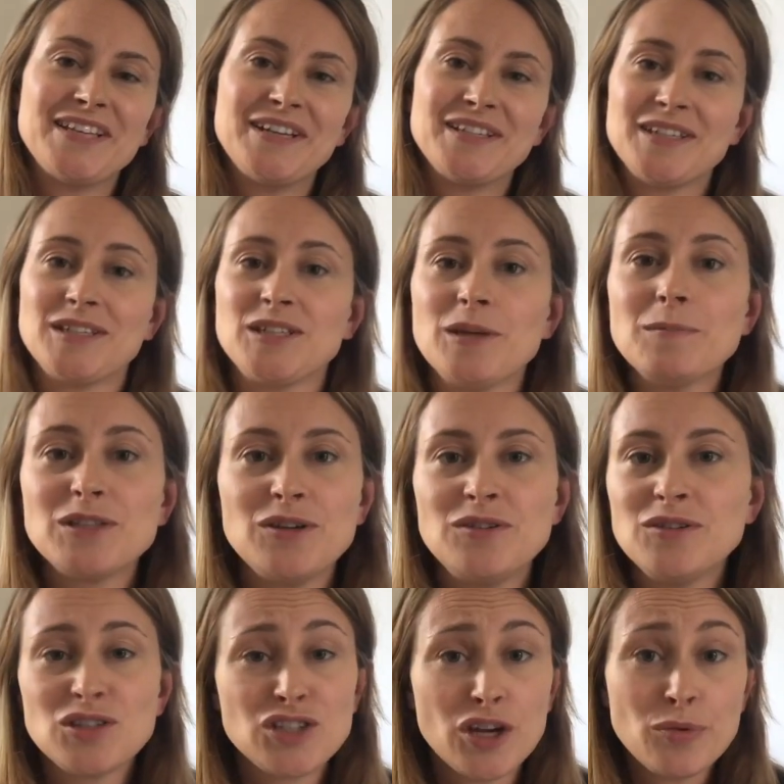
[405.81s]
that some
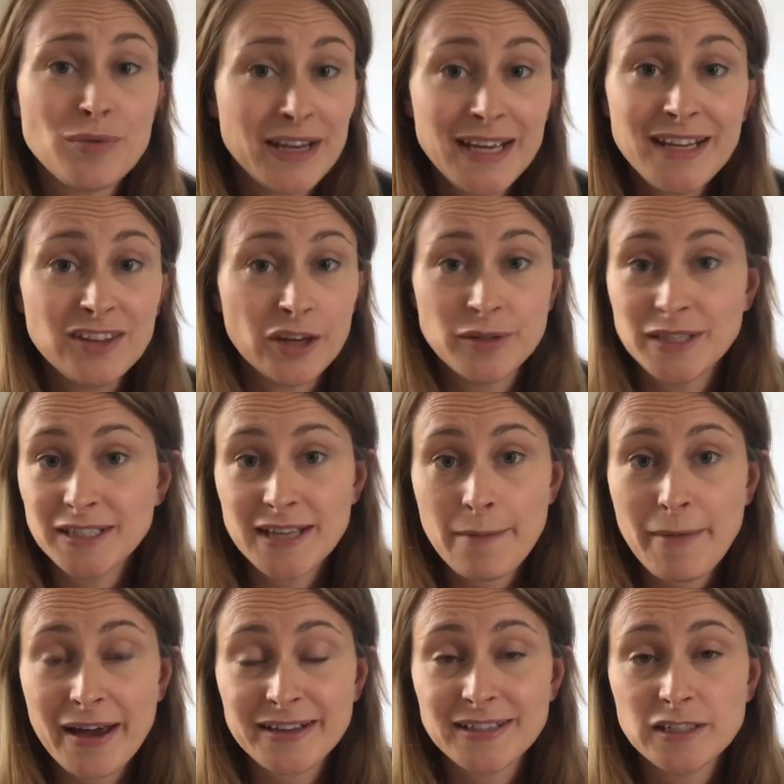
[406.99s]
students don't need those
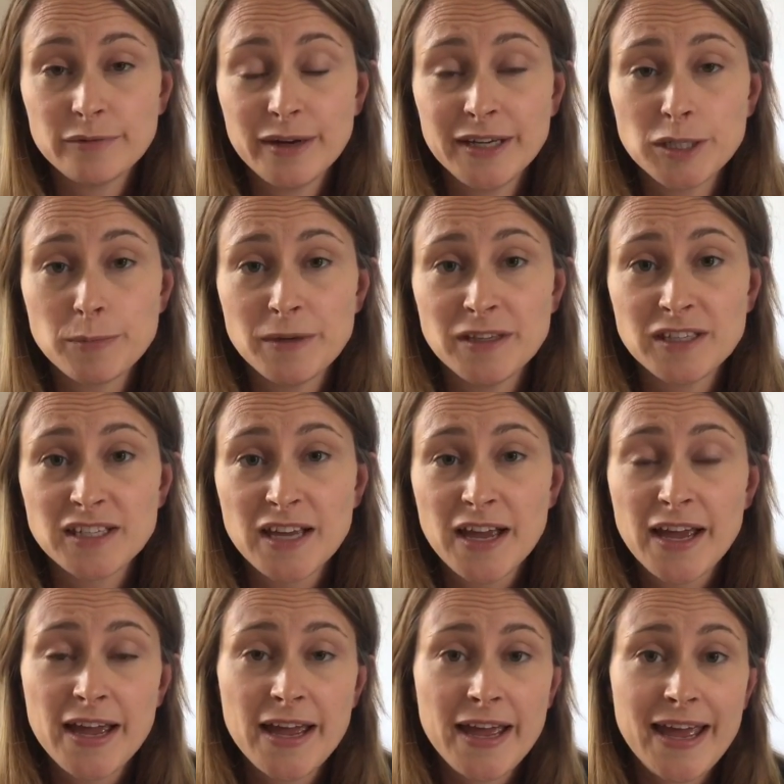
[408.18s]
exam access arrangements
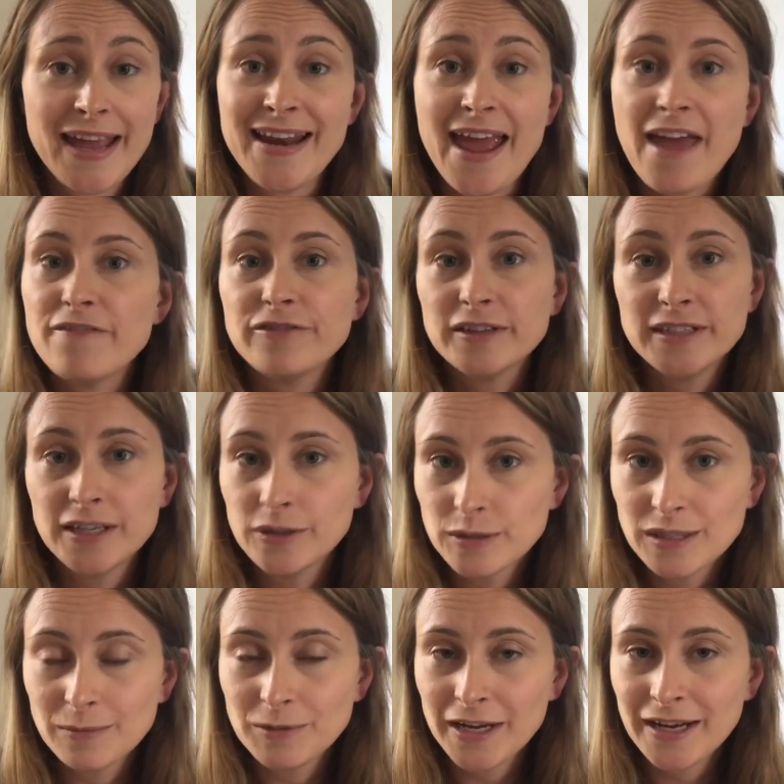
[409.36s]
in every single
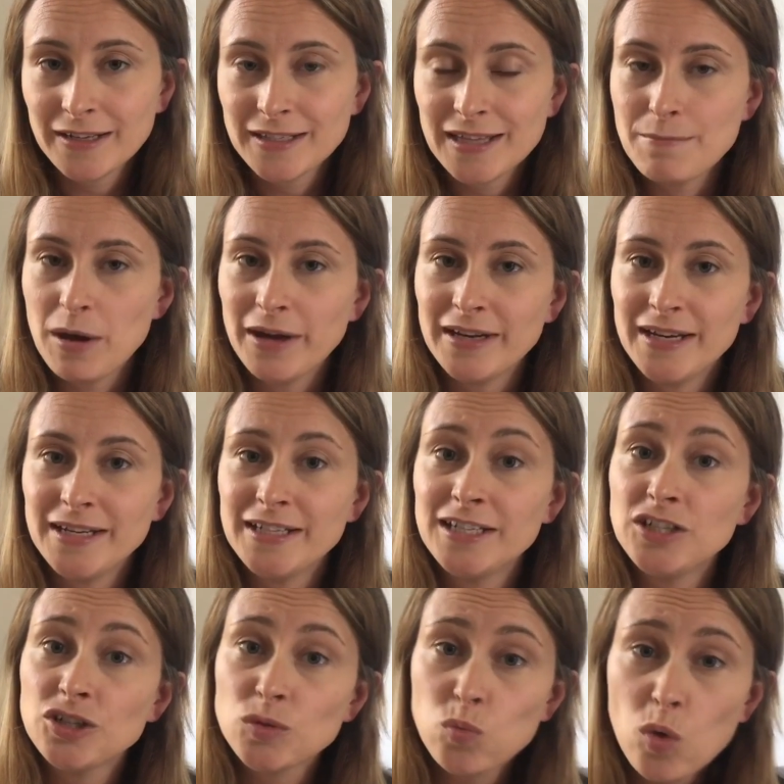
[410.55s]
subject. They might need it in
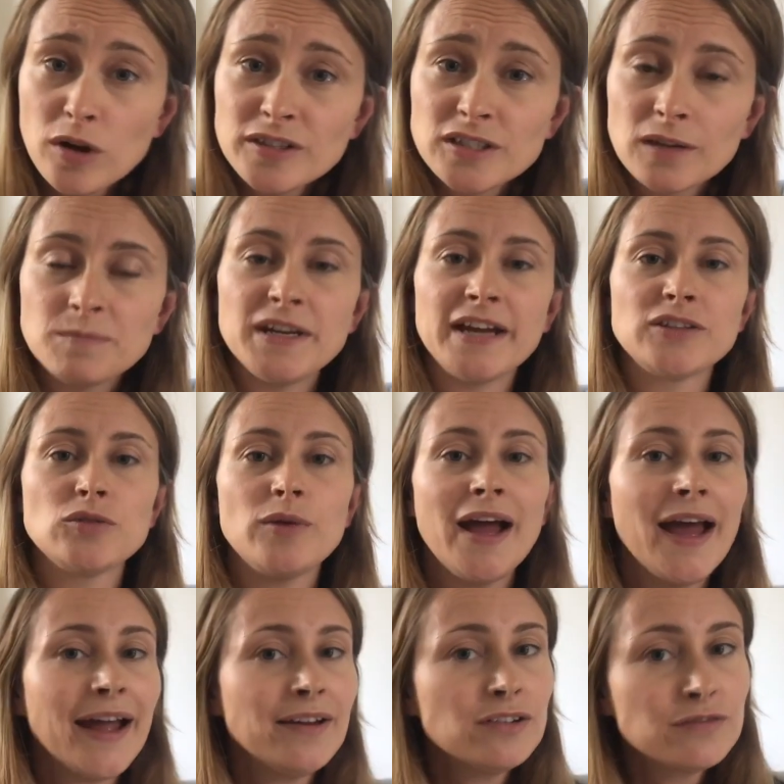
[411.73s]
just one subject or
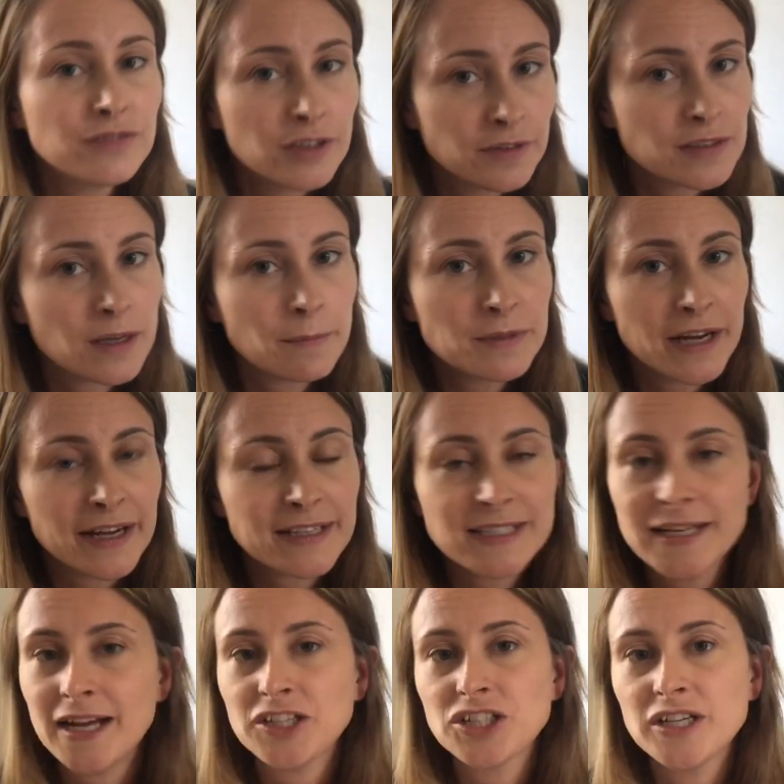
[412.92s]
a handful of subjects, and
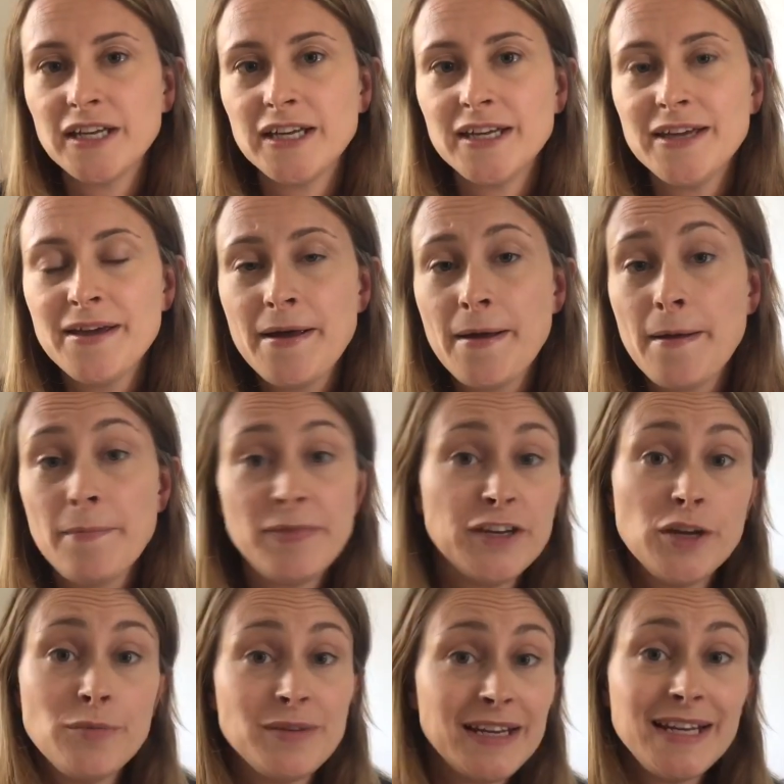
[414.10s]
actually they
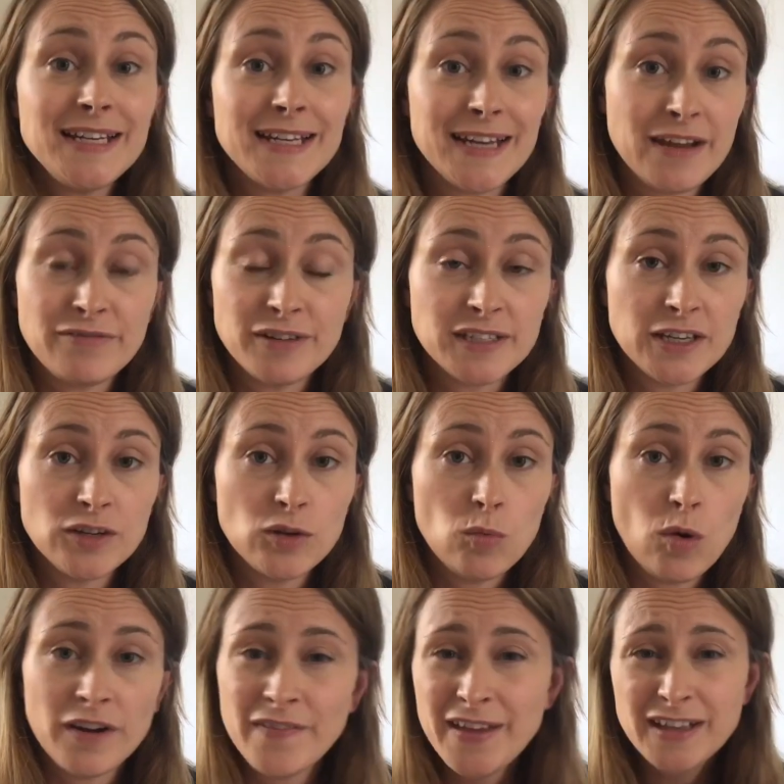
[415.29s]
don't need it in every single
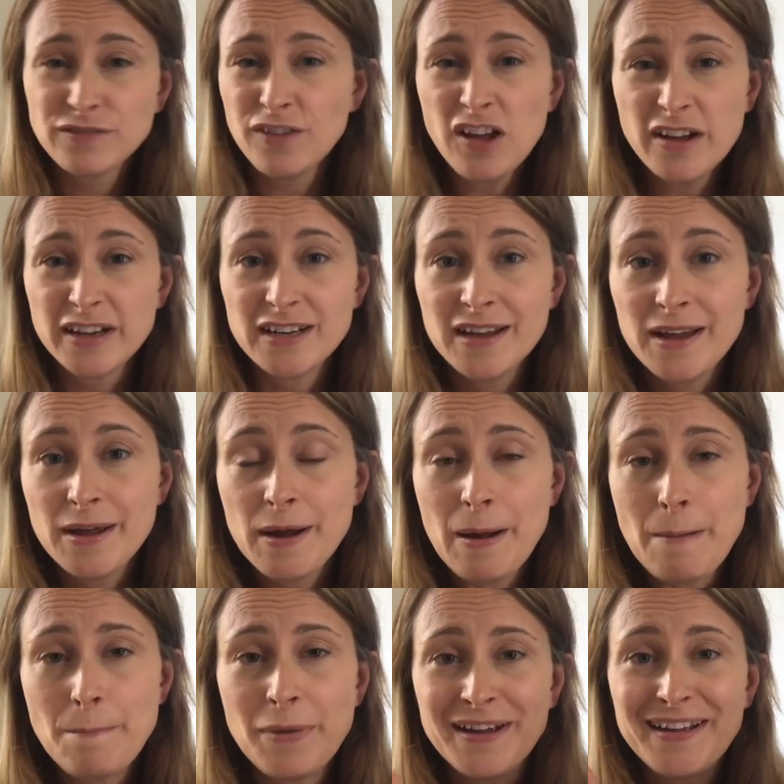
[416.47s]
one, and that's fine.
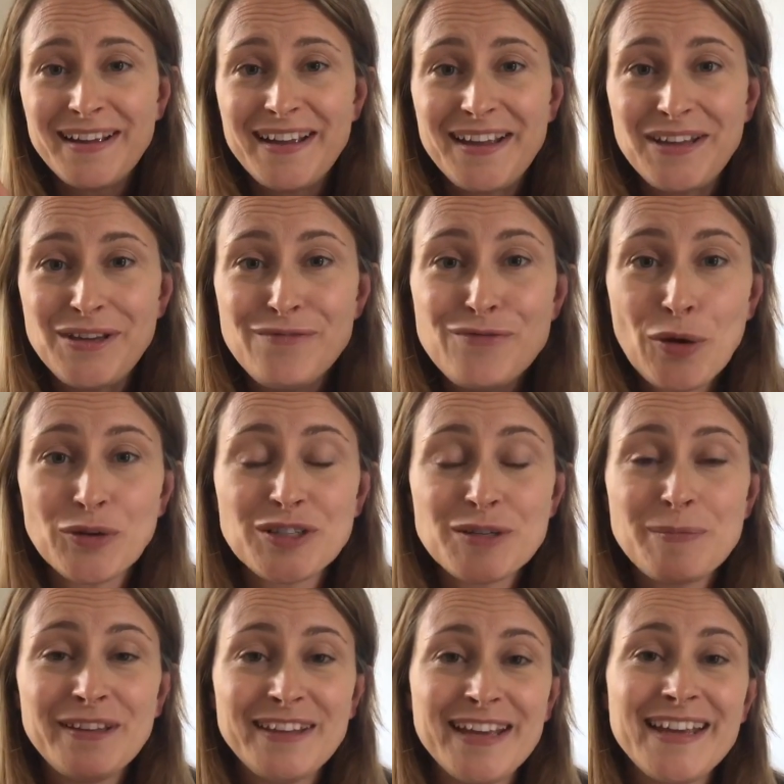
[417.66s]
But you've got to
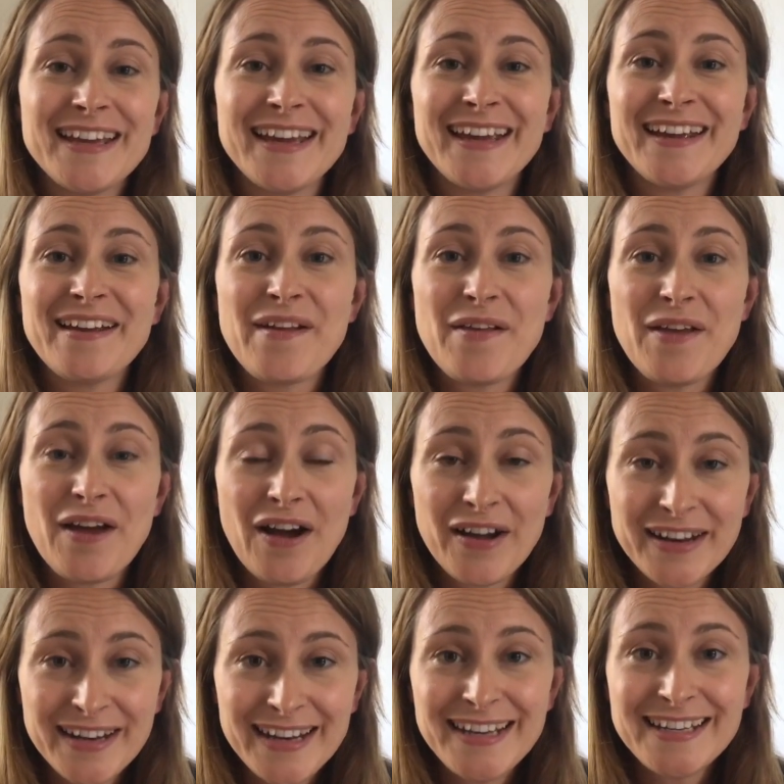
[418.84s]
be thinking, I
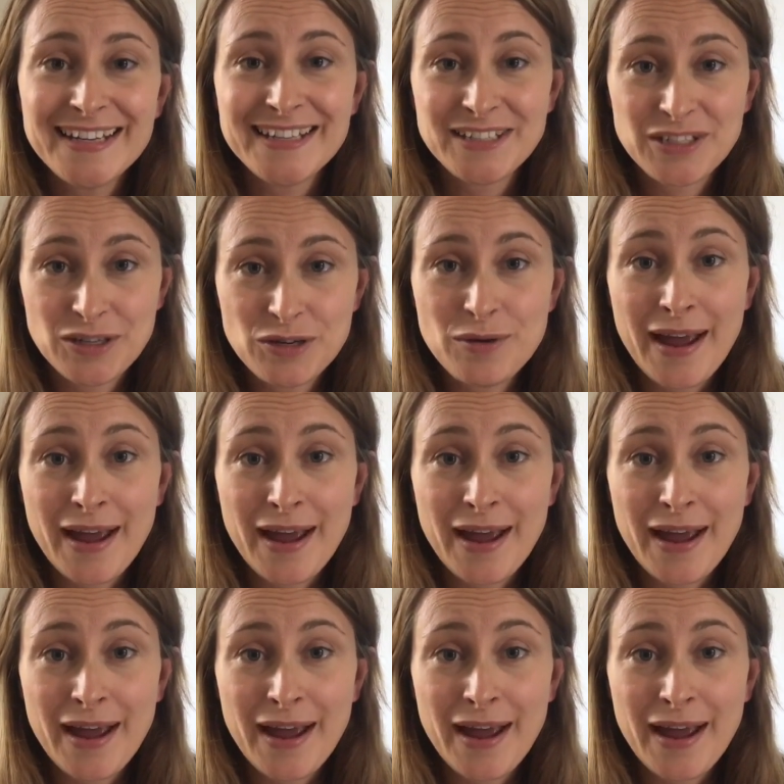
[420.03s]
need it to